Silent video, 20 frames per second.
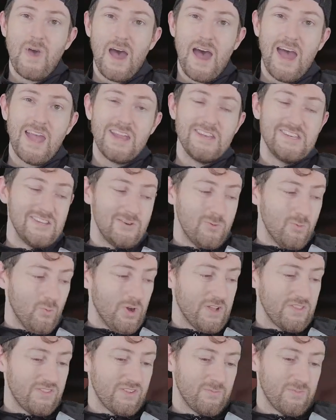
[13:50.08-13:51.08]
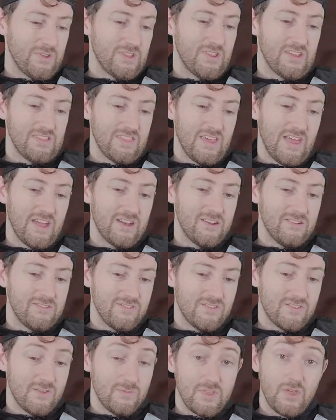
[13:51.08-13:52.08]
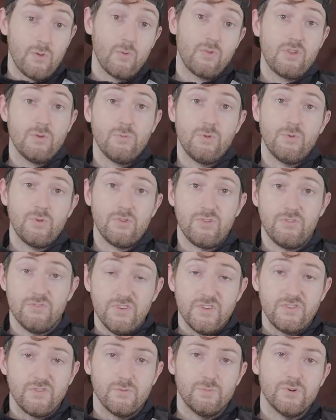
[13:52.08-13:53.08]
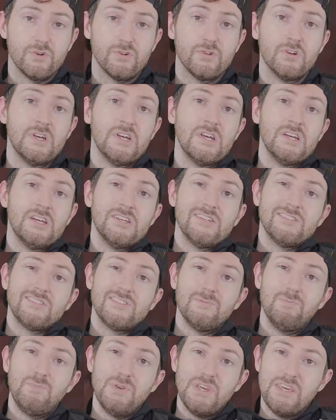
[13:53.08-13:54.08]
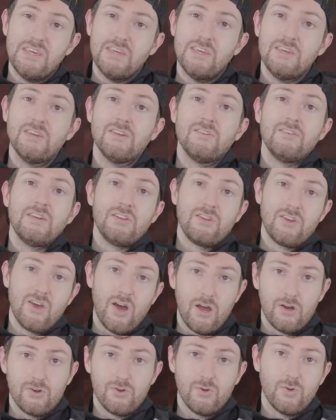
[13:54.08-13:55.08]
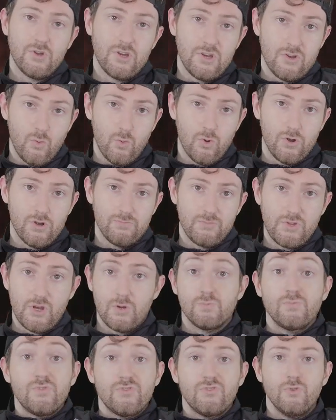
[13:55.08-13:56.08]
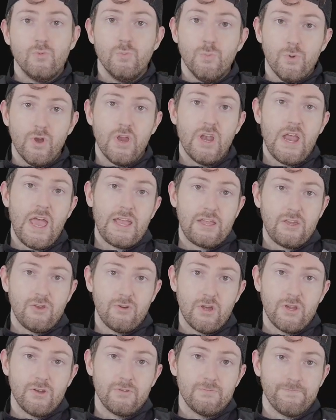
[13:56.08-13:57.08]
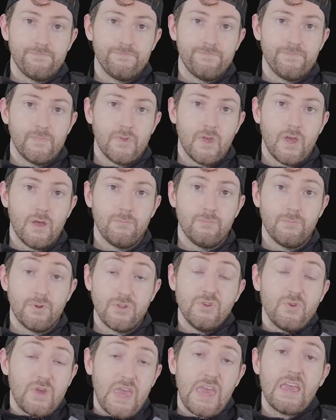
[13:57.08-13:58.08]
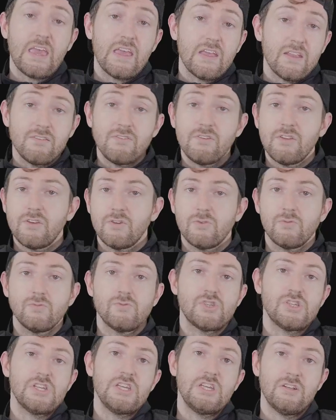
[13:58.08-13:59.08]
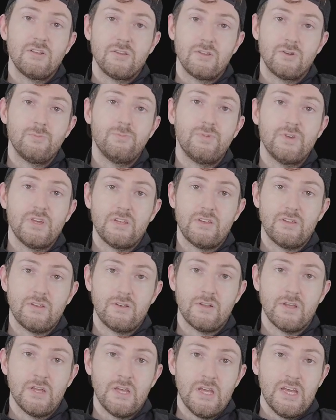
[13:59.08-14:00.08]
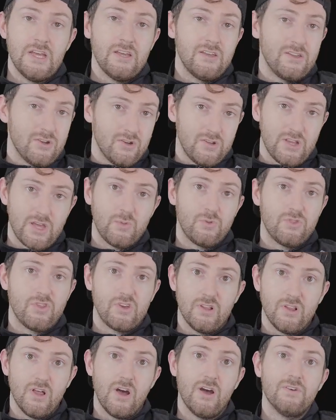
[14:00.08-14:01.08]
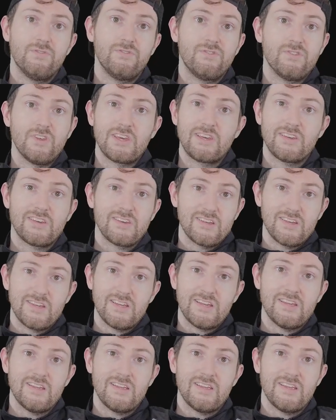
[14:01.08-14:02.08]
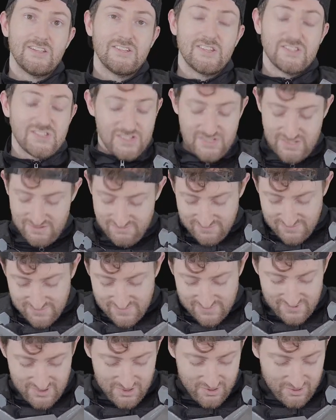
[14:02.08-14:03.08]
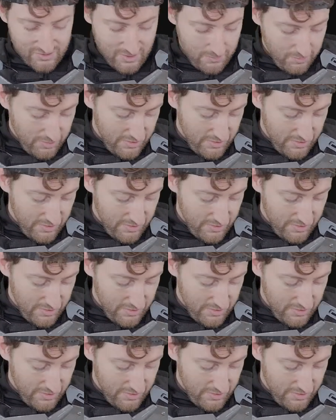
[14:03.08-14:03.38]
I didn't want something like that, something that was going to be really visible, to be incongruent or, you know, super inaccurate. But you can, you know, cheat a little bit, and, you know, like with the gloves, like it just, there's some